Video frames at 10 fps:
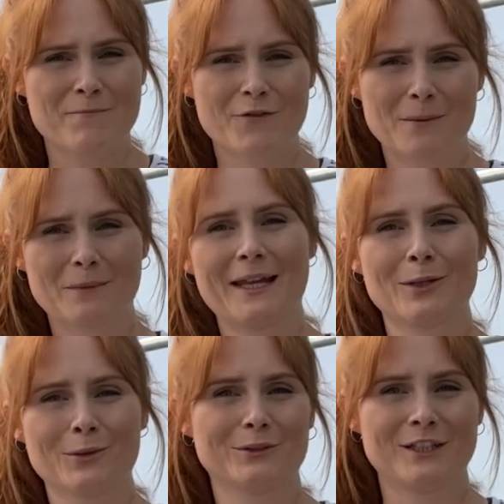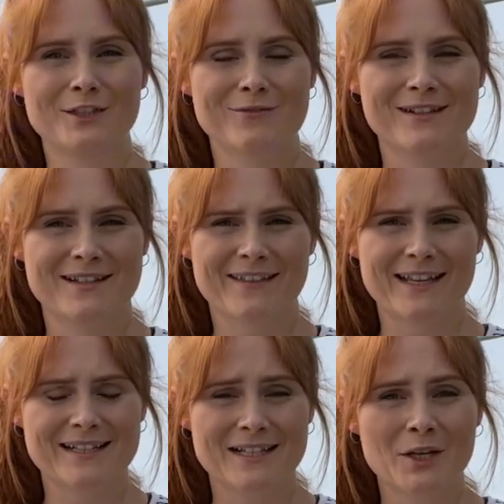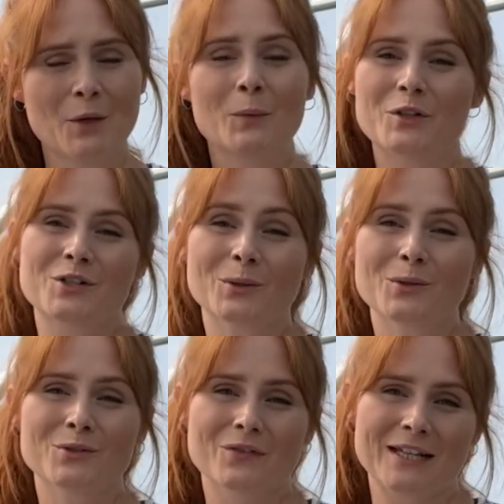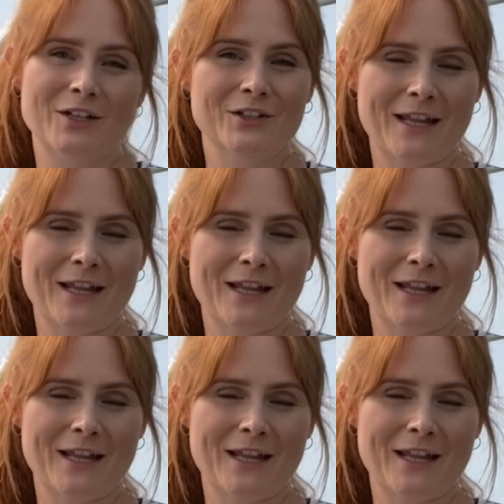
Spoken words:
from like local nurseries and things, which is also really good.